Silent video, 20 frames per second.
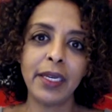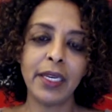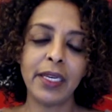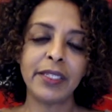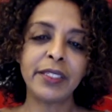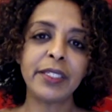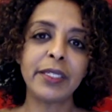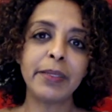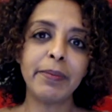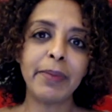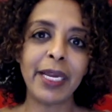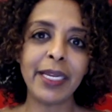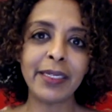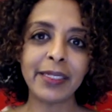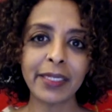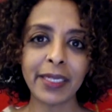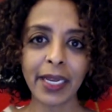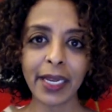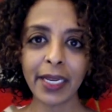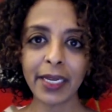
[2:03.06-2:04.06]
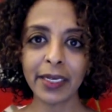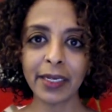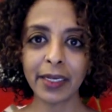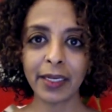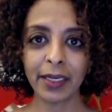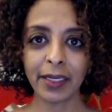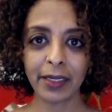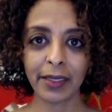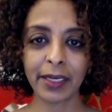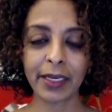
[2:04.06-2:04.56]
is to maintain
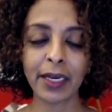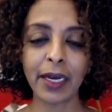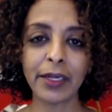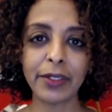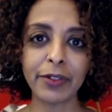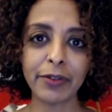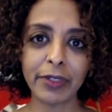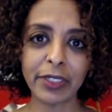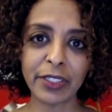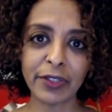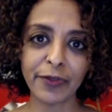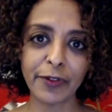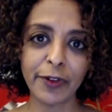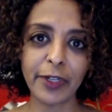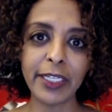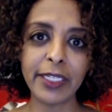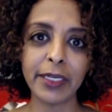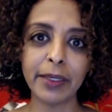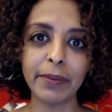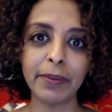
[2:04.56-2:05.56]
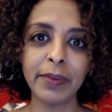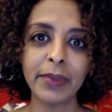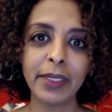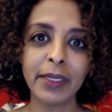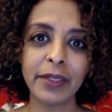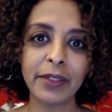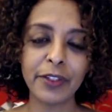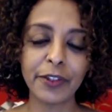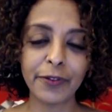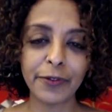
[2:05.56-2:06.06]
the country's freedom,
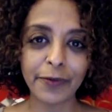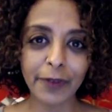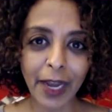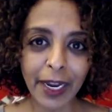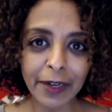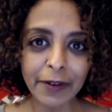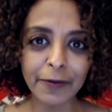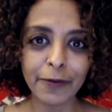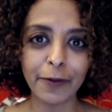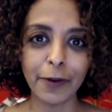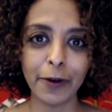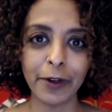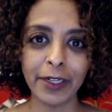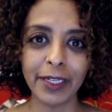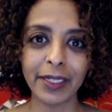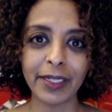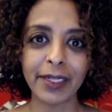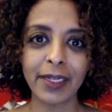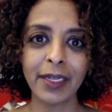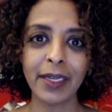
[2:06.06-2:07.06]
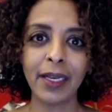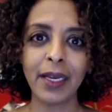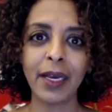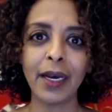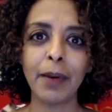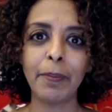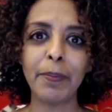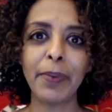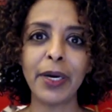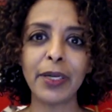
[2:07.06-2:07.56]
to fight for it.
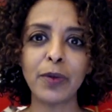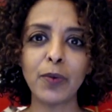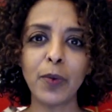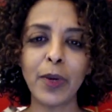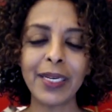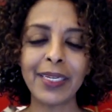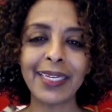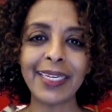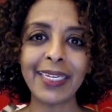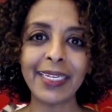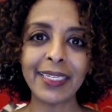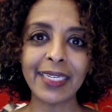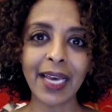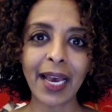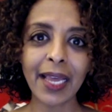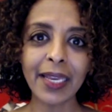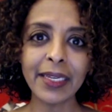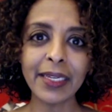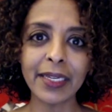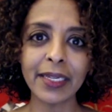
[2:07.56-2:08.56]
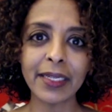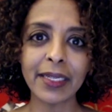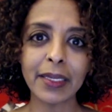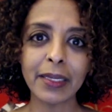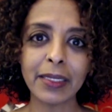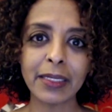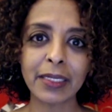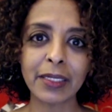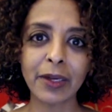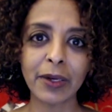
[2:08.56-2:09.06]
But when Kidana
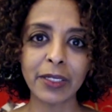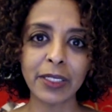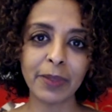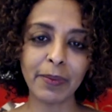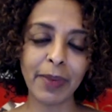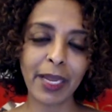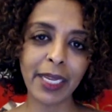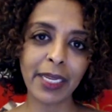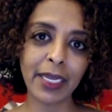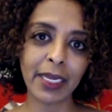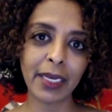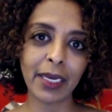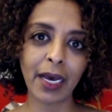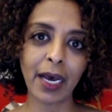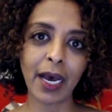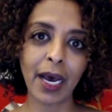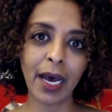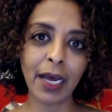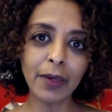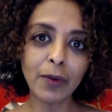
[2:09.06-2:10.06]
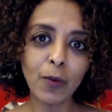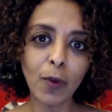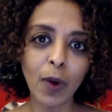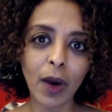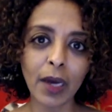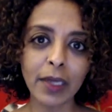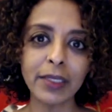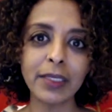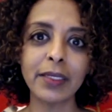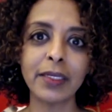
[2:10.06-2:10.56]
starts making
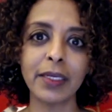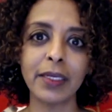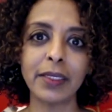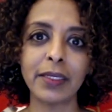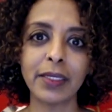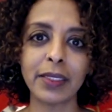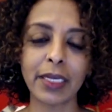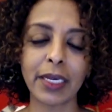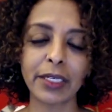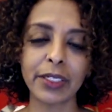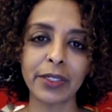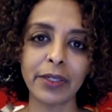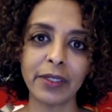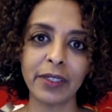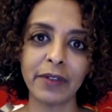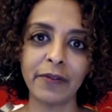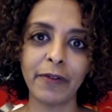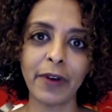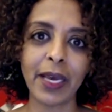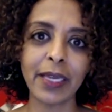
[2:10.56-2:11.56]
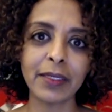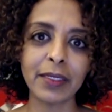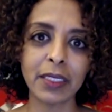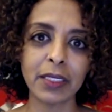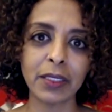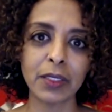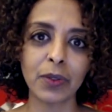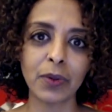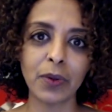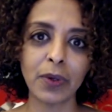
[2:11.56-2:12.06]
unwanted sexual
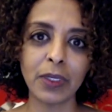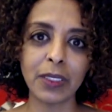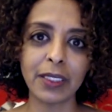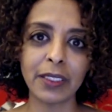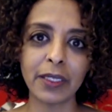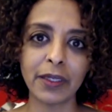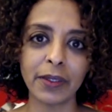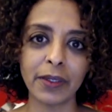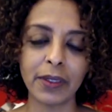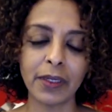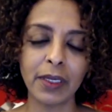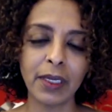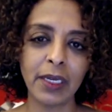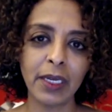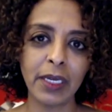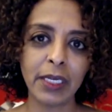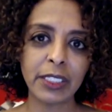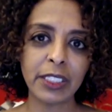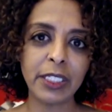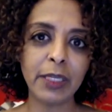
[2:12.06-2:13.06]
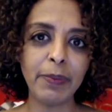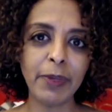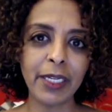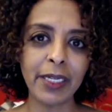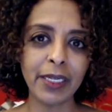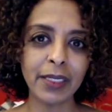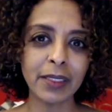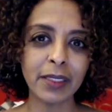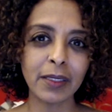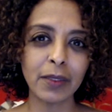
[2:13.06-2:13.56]
advances towards her, she
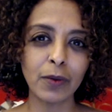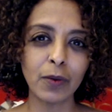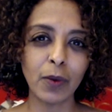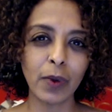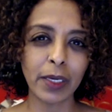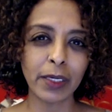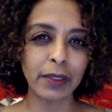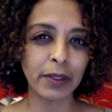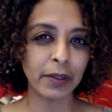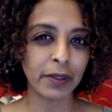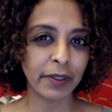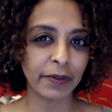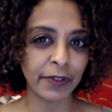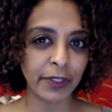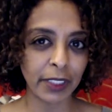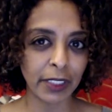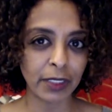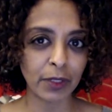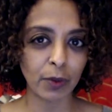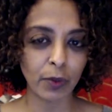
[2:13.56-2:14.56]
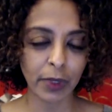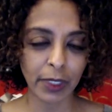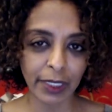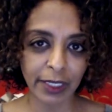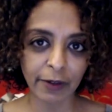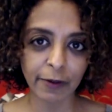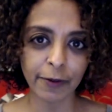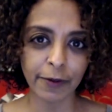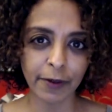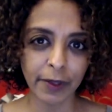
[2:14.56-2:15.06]
begins to wonder if she's
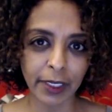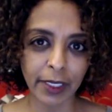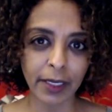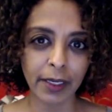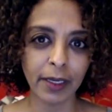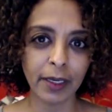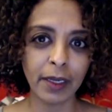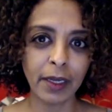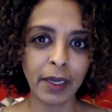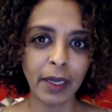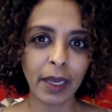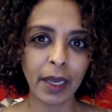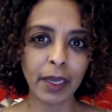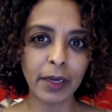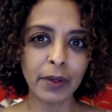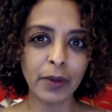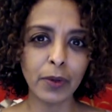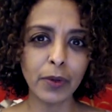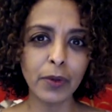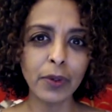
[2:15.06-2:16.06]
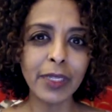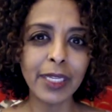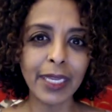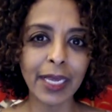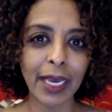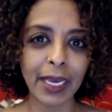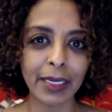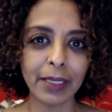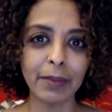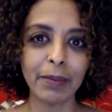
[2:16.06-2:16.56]
really free and who
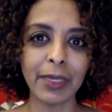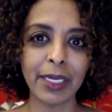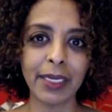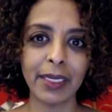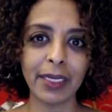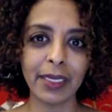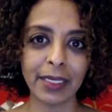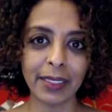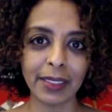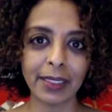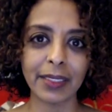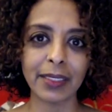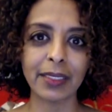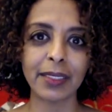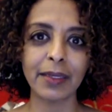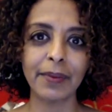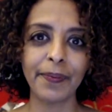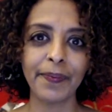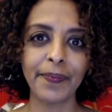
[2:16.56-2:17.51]
the enemy is.